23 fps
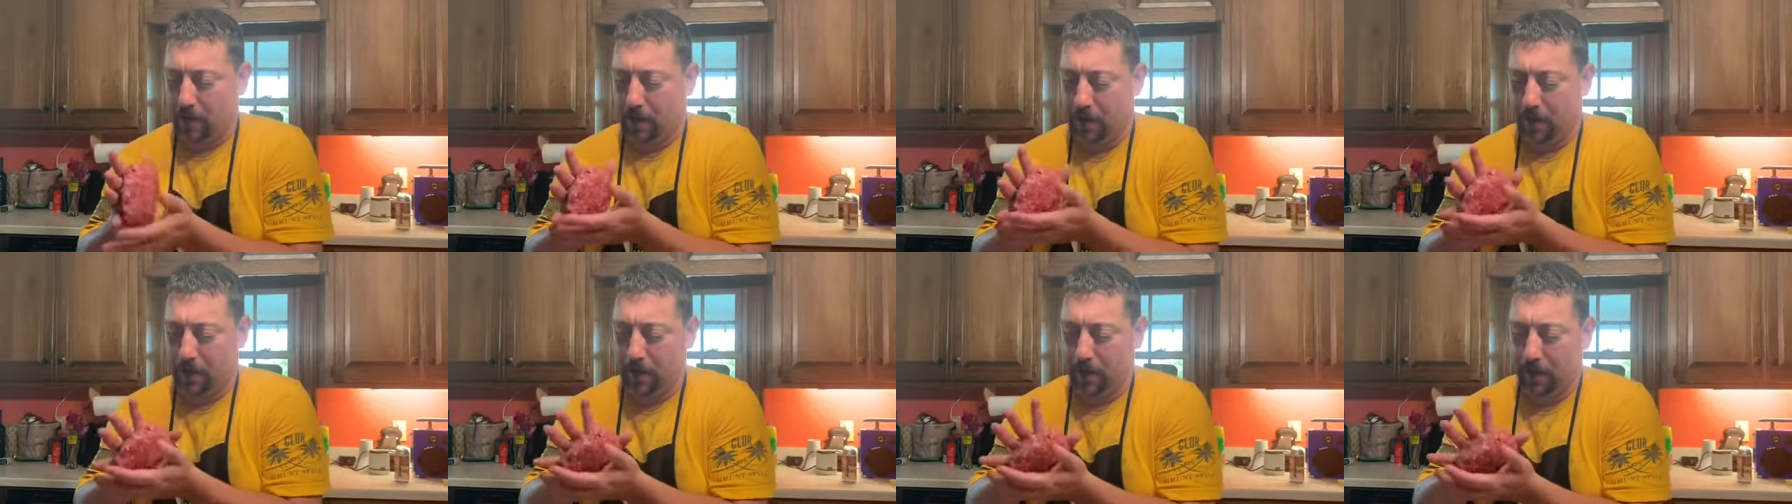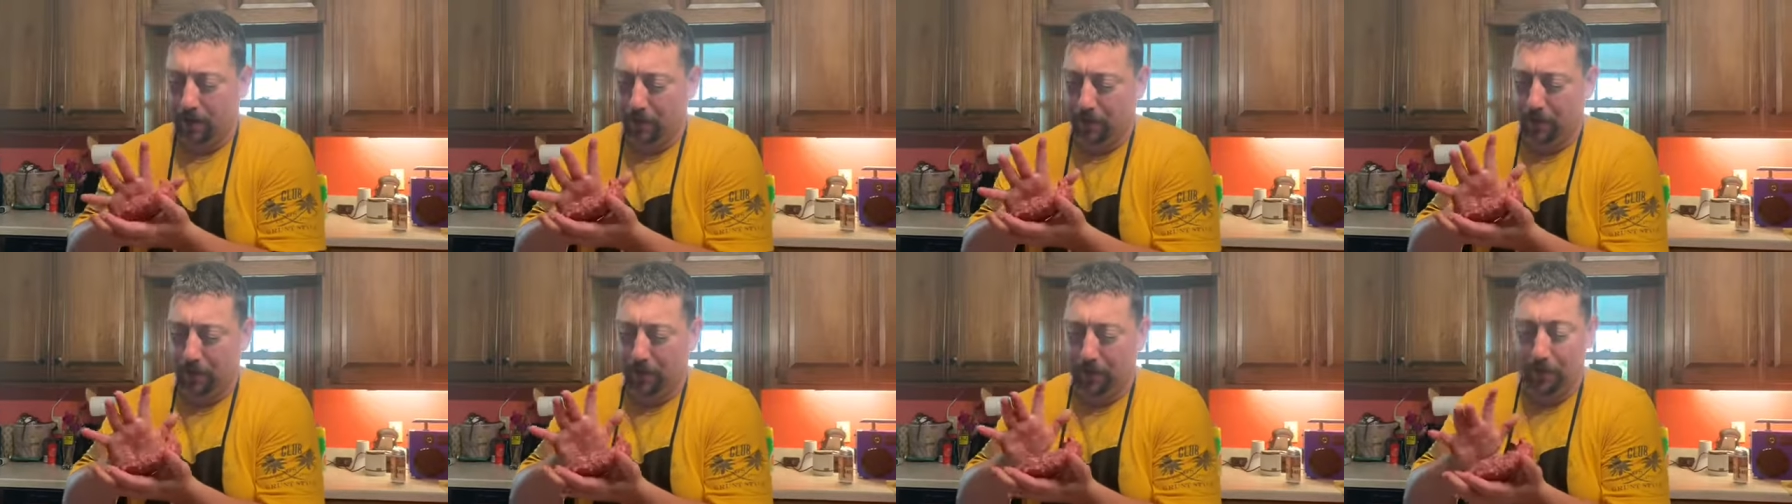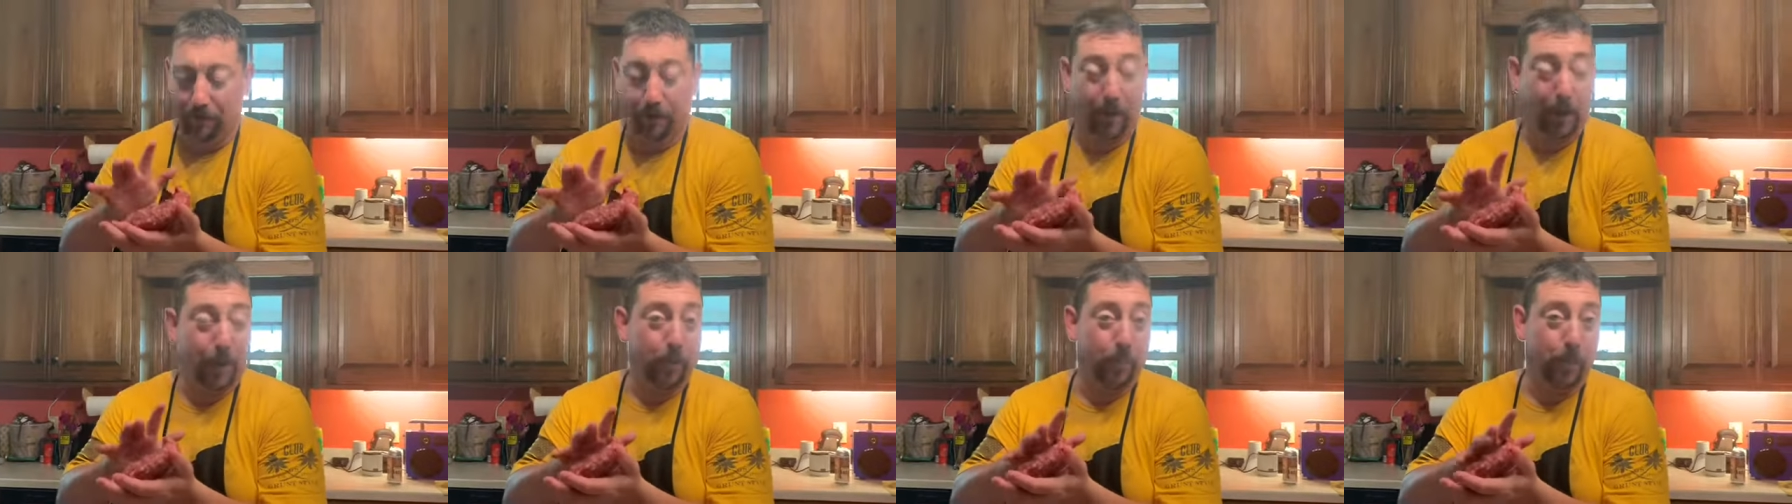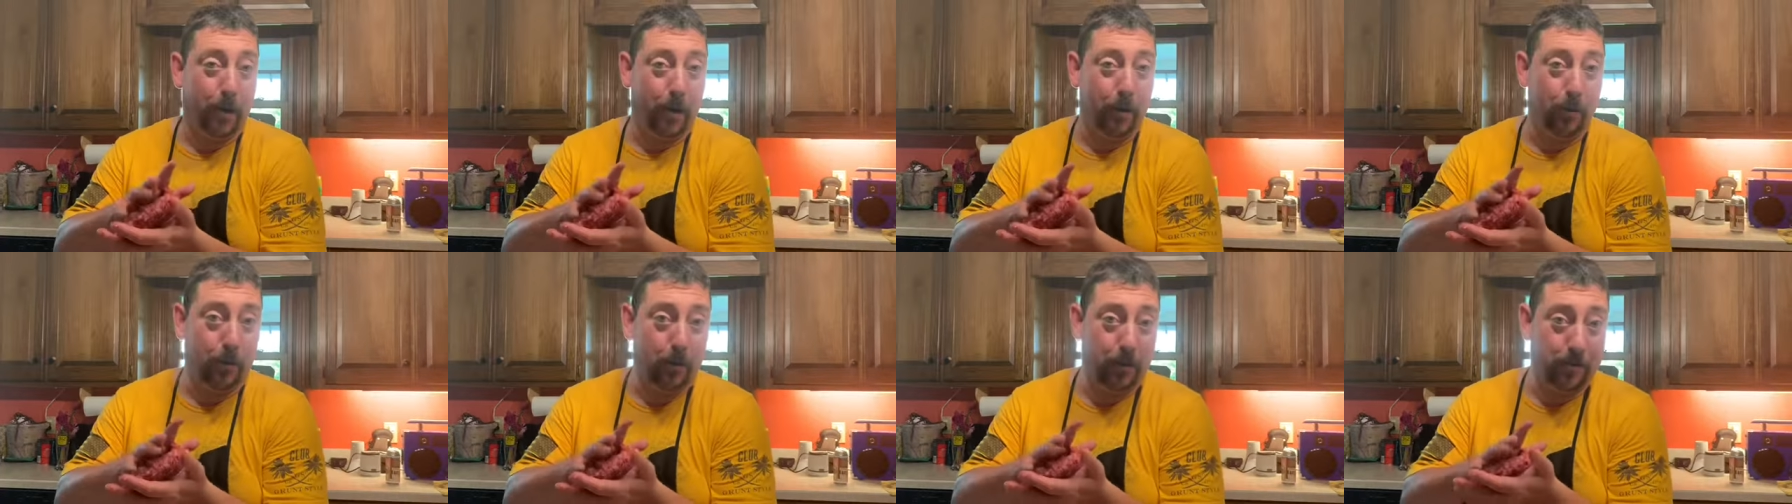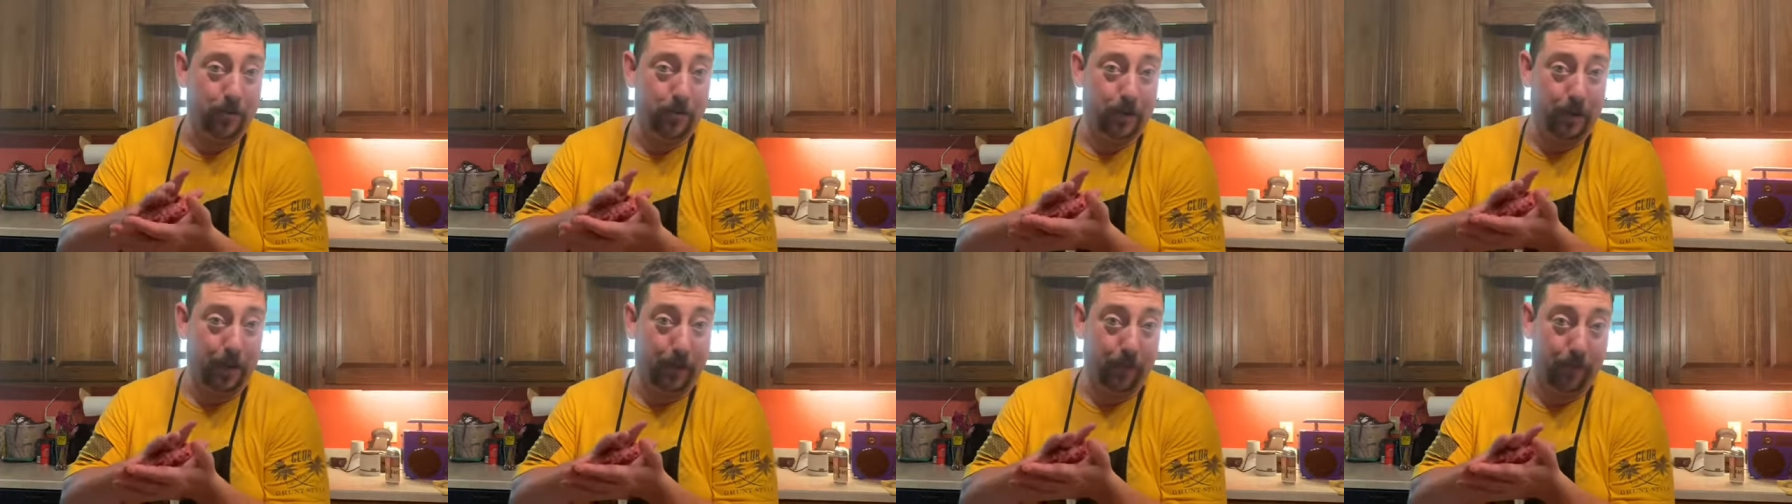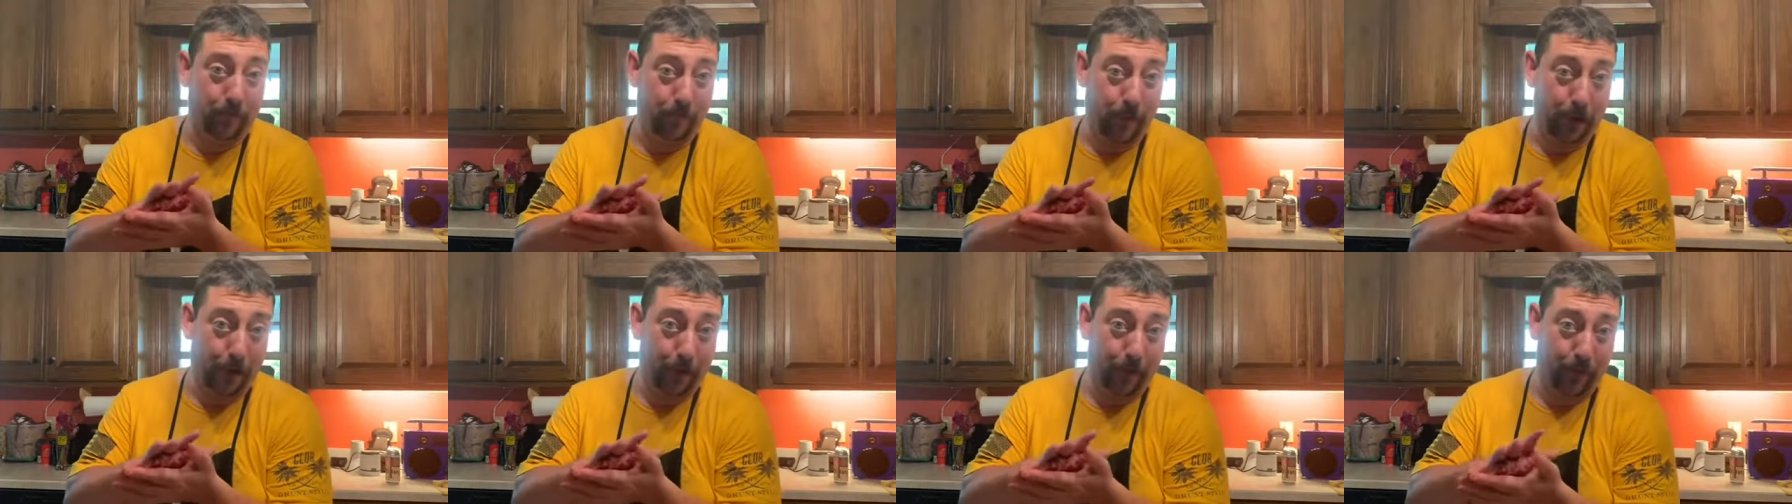Um, if anybody wants to give
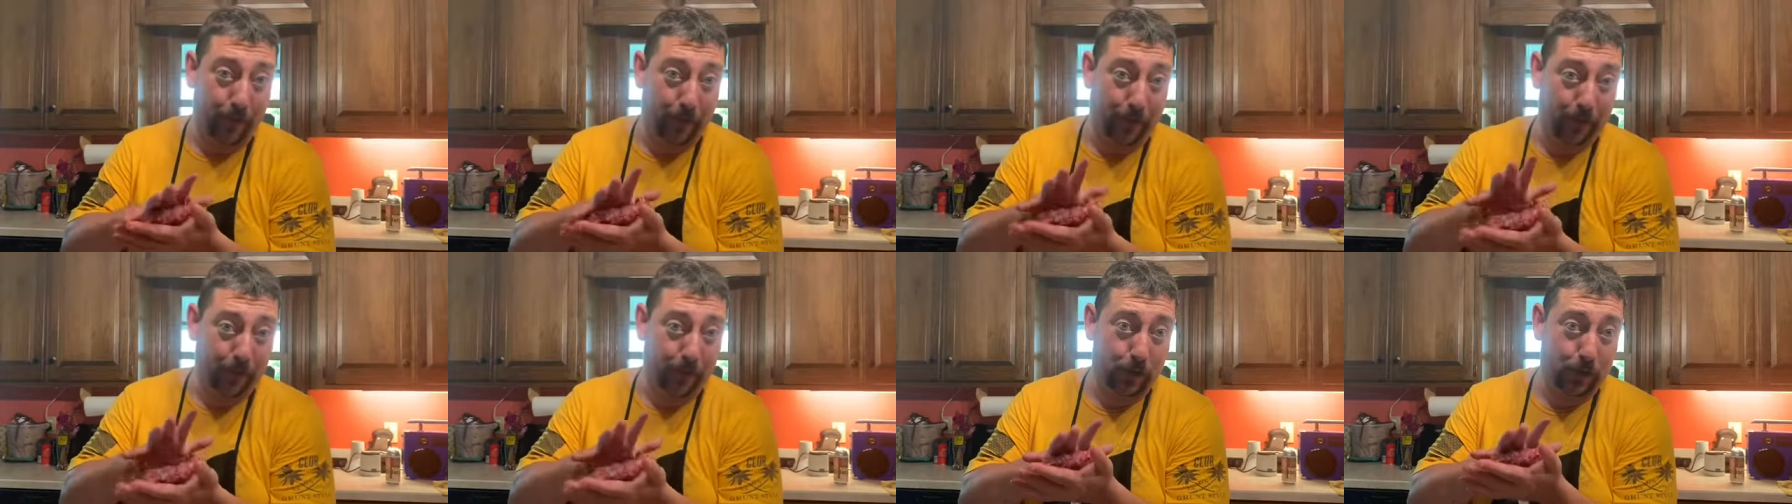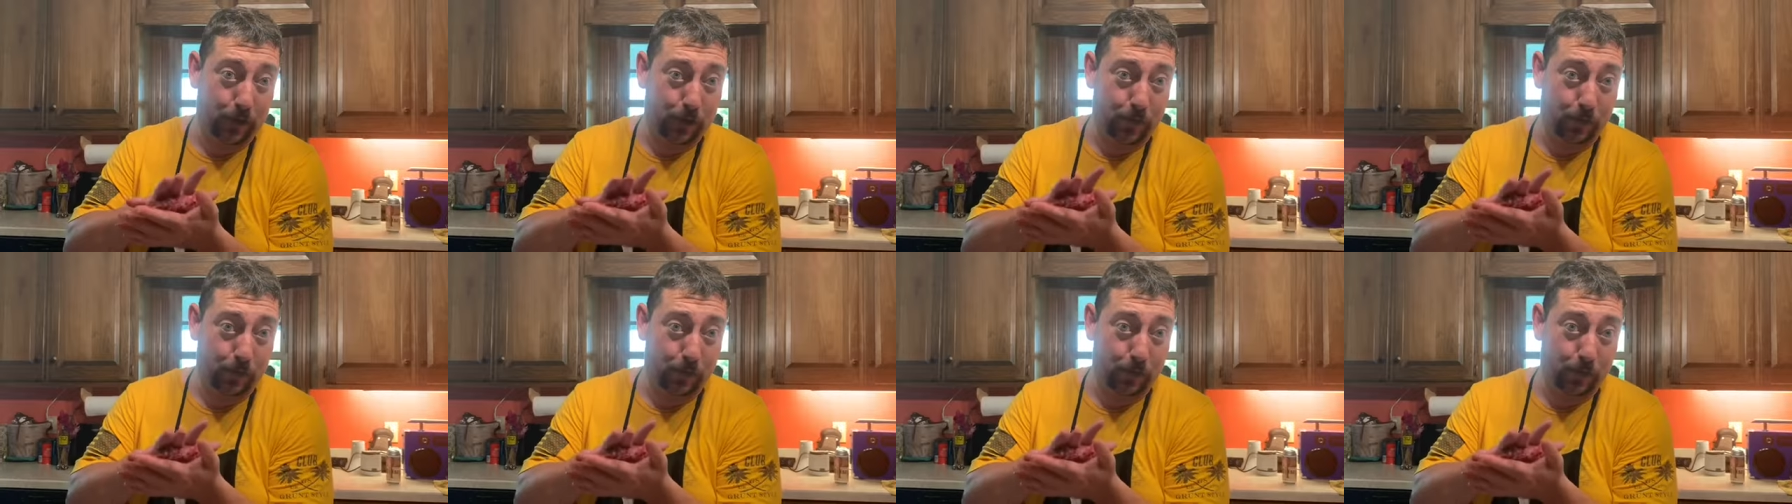me a fancy